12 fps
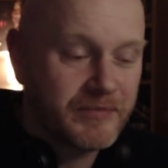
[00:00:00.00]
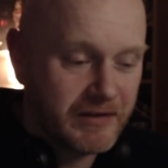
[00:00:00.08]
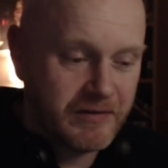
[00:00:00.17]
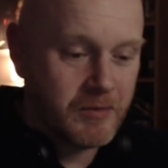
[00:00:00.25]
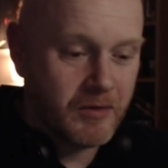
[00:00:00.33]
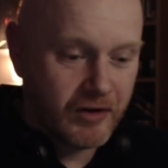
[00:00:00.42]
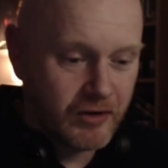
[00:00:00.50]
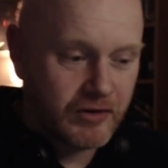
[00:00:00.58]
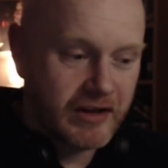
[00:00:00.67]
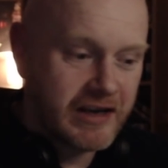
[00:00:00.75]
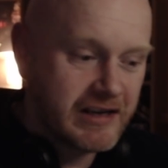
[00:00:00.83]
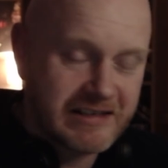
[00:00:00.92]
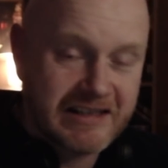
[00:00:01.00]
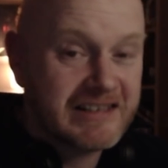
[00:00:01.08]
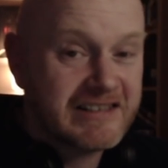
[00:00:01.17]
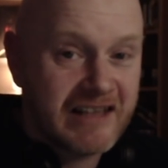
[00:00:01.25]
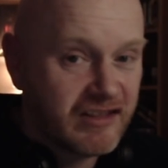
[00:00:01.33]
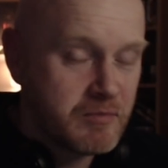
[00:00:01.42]
If you want to go there,
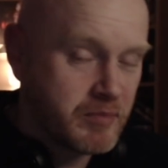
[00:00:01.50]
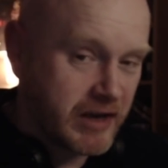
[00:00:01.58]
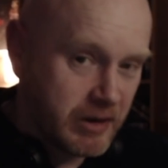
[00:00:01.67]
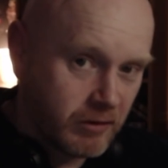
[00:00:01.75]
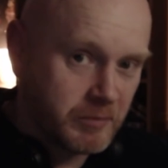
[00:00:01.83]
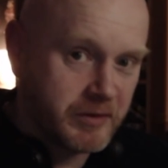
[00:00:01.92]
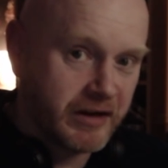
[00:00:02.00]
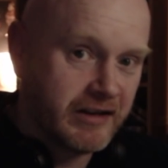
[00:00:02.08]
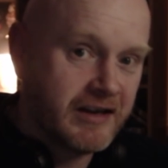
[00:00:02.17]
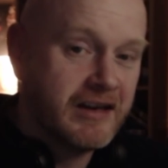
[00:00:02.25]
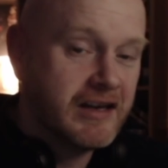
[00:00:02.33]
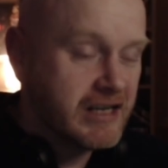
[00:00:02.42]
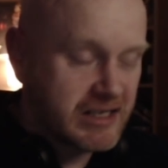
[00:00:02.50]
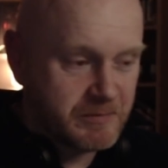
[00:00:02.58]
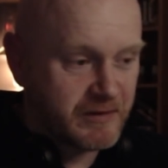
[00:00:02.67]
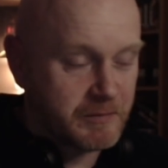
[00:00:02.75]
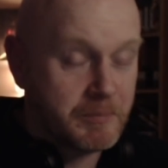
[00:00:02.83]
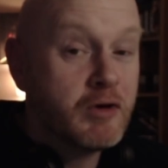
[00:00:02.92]
there's nothing paywall behind it. It's
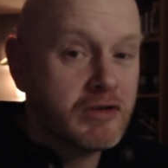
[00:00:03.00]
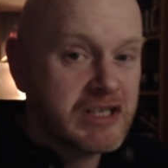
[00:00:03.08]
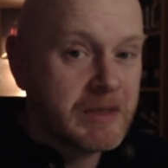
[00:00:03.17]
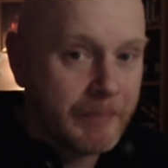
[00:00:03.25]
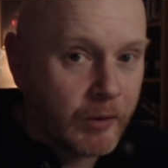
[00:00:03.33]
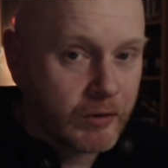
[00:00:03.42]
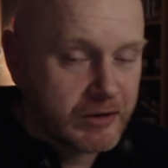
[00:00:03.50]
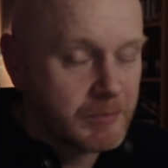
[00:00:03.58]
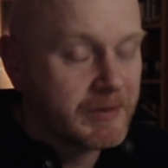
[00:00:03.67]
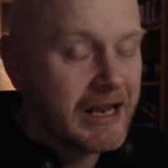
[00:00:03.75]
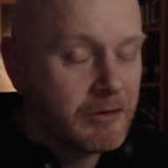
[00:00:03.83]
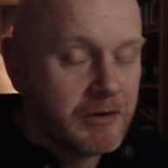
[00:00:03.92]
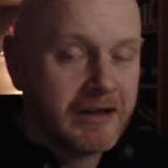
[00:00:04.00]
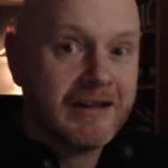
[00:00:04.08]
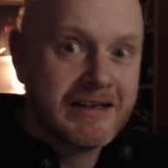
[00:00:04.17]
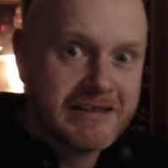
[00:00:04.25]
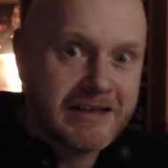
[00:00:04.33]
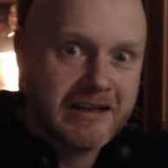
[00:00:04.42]
for pure support. But anyway,
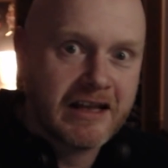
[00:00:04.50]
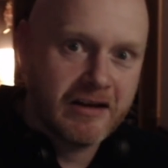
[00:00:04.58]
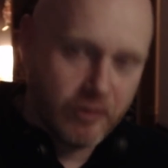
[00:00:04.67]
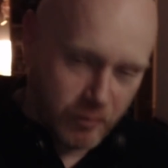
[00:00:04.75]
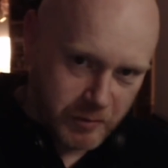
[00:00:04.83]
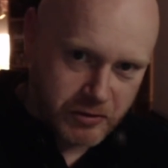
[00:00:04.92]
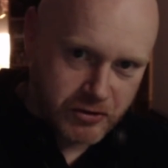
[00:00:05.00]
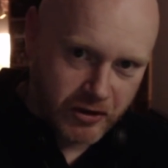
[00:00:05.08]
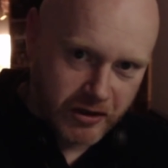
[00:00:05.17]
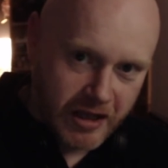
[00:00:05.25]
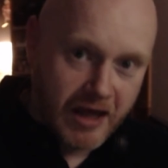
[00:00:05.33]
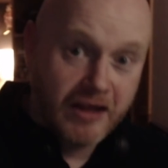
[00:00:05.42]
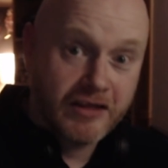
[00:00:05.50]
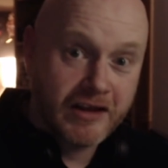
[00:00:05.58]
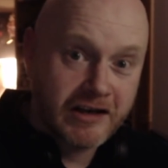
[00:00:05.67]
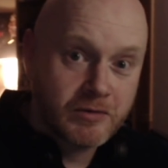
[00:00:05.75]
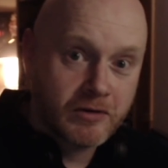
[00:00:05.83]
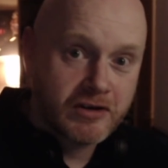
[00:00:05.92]
that's it. I hope you enjoyed.
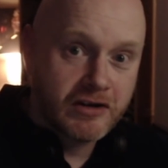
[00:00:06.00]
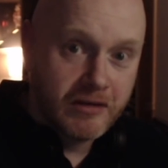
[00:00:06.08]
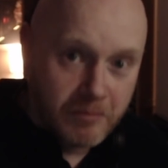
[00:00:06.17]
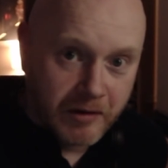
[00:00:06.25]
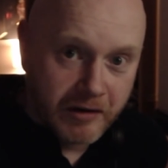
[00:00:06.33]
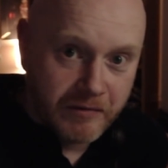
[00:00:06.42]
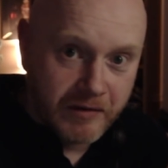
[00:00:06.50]
Thanks for watching. Bye for